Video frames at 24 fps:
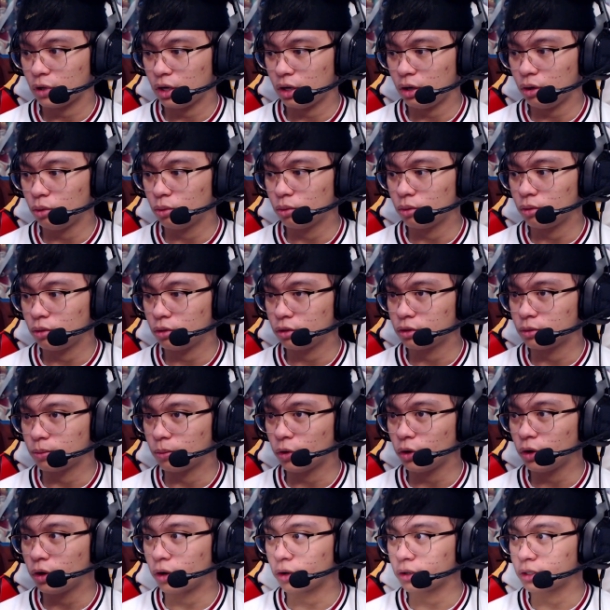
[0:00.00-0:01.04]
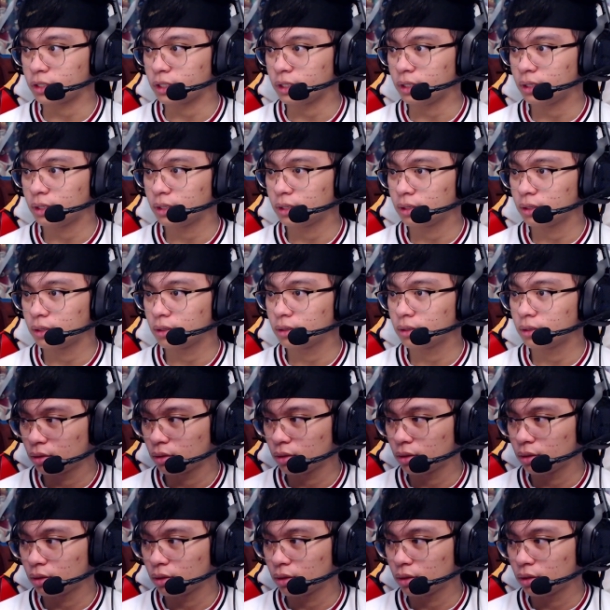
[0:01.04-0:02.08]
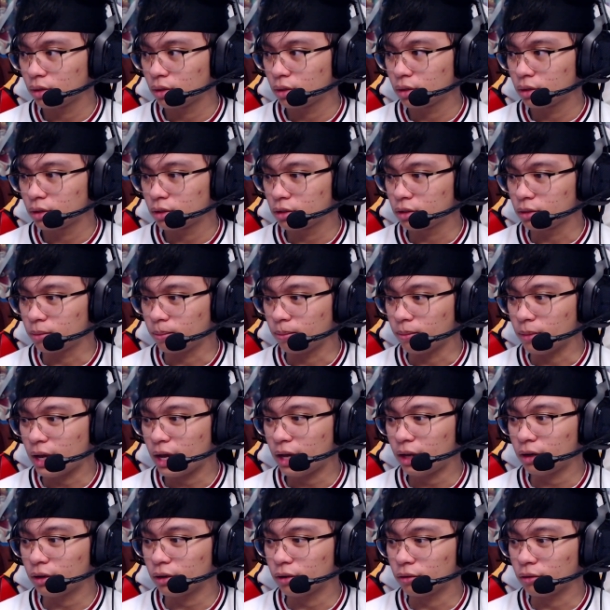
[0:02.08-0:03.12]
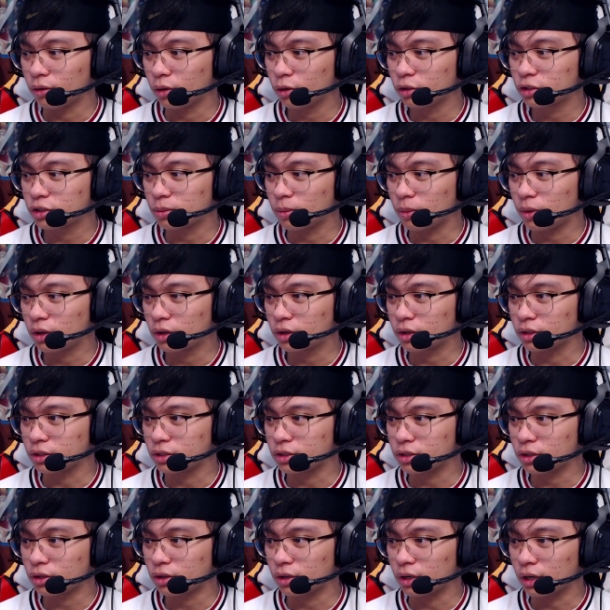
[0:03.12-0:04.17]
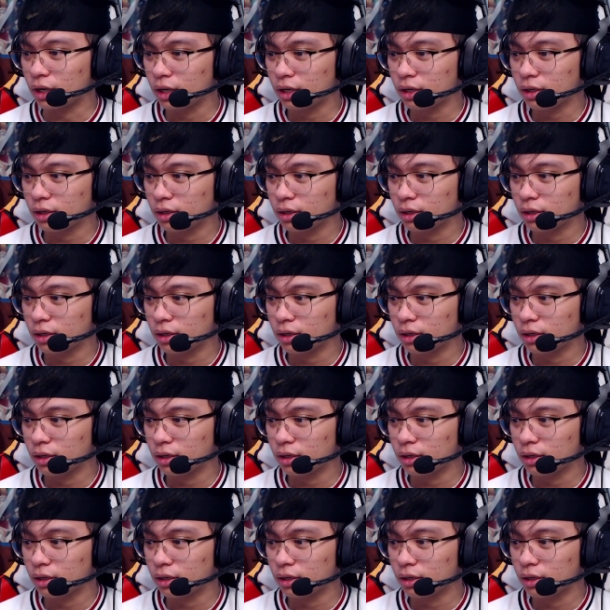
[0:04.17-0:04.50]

Oh, Moriarty. Matter of no small concern, huh?